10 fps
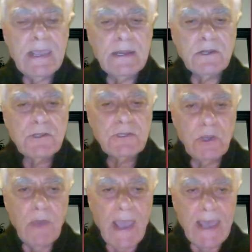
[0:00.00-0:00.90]
in
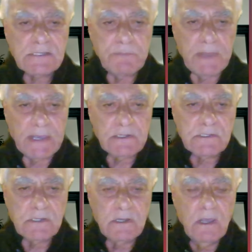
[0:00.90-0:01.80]
two
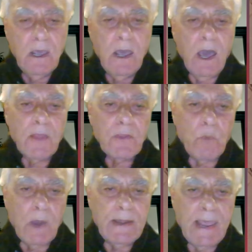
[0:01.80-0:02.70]
aspects. On the
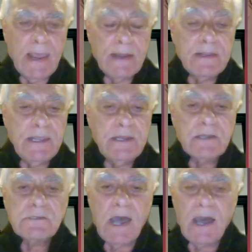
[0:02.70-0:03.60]
one hand, he
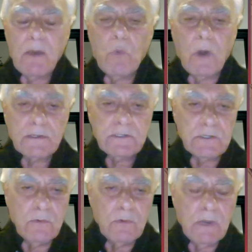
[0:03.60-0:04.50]
does not want
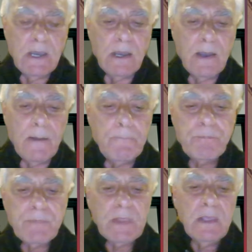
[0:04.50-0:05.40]
to
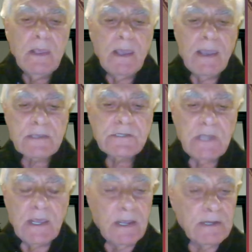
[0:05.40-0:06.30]
um,
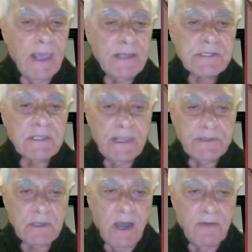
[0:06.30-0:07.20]
ex- uh,
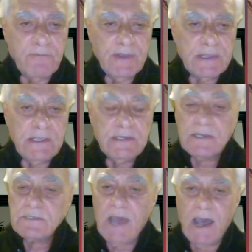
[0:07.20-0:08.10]
escalate the conflict. He
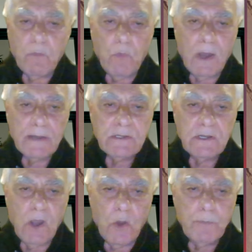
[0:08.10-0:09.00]
does not want
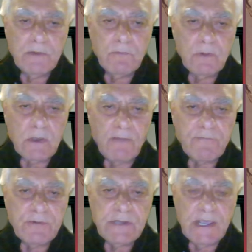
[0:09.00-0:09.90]
an open
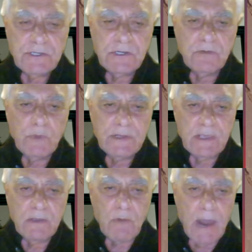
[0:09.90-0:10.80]
confrontation with
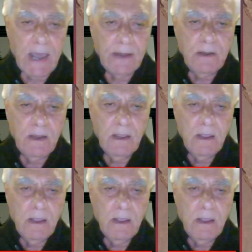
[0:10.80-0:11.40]
Iran.